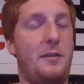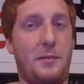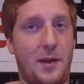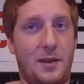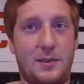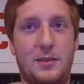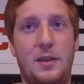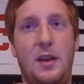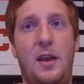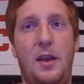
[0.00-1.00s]
of the box,
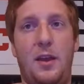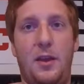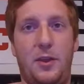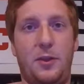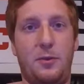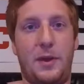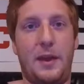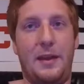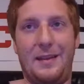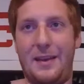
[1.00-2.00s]
you
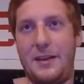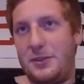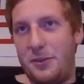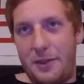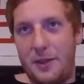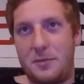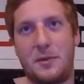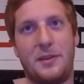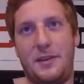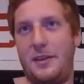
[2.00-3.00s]
get nicer things
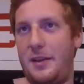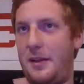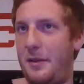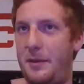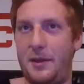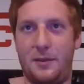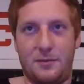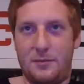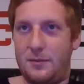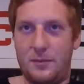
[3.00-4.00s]
with it. I mean,
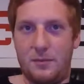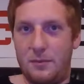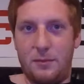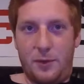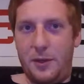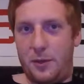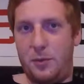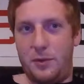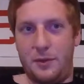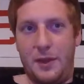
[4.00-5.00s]
really
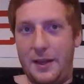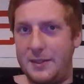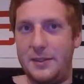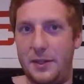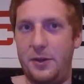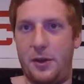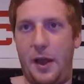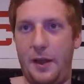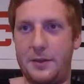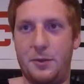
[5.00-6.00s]
cool, nice interior. I
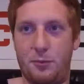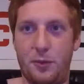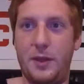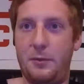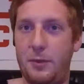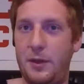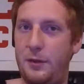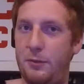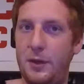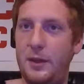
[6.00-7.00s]
actually really, really,
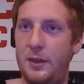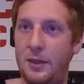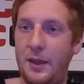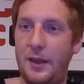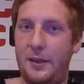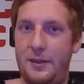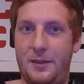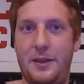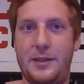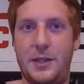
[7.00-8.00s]
really like
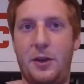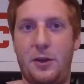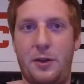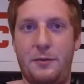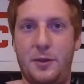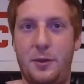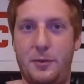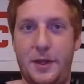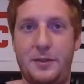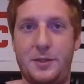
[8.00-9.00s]
the interior of the new
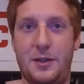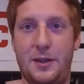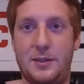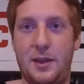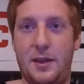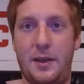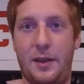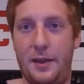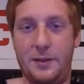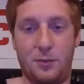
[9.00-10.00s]
10th Gen SI.
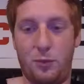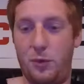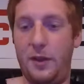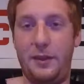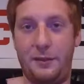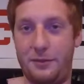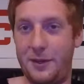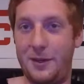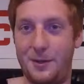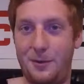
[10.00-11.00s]
It's really
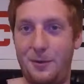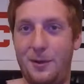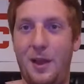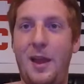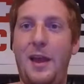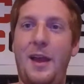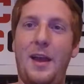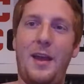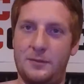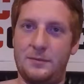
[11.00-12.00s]
freaking cool.
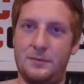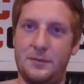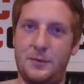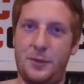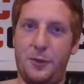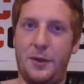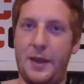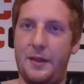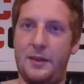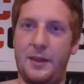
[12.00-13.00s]
You
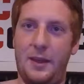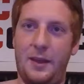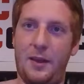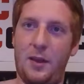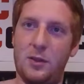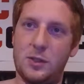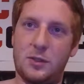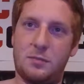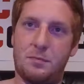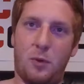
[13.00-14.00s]
get the
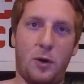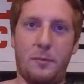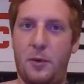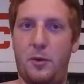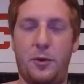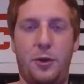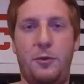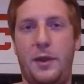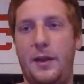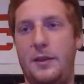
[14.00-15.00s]
sport mode, you
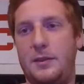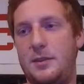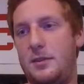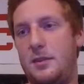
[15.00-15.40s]
get